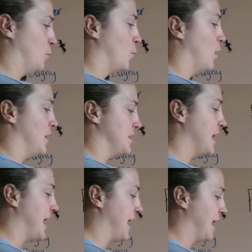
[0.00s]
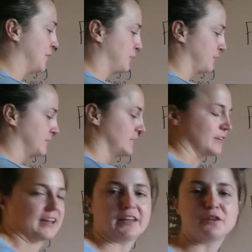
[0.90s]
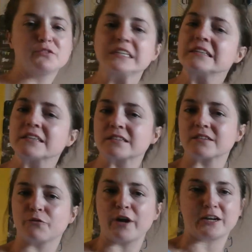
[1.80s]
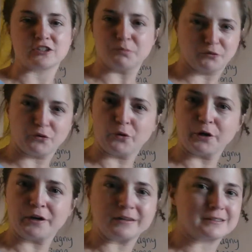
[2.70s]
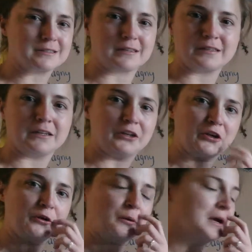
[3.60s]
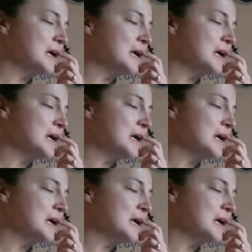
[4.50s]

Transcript: 1/2. Okay, you've seen this fraction before, it's nothing new.